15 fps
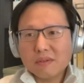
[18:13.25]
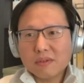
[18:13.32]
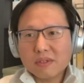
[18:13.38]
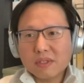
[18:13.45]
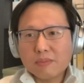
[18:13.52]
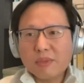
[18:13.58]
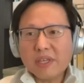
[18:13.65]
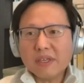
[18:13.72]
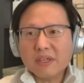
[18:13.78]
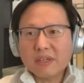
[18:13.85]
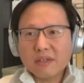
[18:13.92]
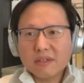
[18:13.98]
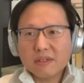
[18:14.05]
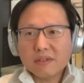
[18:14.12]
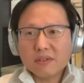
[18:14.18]
speak
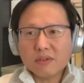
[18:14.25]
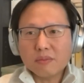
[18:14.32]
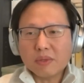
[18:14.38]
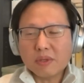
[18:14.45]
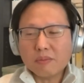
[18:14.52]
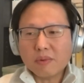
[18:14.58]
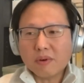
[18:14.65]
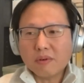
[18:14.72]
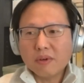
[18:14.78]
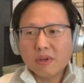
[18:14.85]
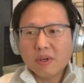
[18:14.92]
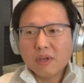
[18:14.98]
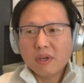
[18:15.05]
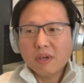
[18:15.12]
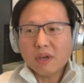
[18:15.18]
to people
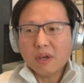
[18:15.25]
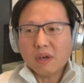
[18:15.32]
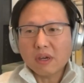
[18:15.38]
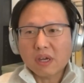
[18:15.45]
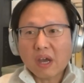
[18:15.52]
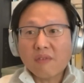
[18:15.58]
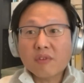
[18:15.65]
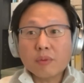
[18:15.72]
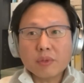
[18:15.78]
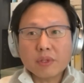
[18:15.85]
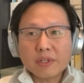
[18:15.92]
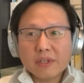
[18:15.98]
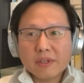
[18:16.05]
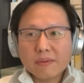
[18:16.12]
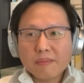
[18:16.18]

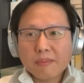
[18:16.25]
comfortably.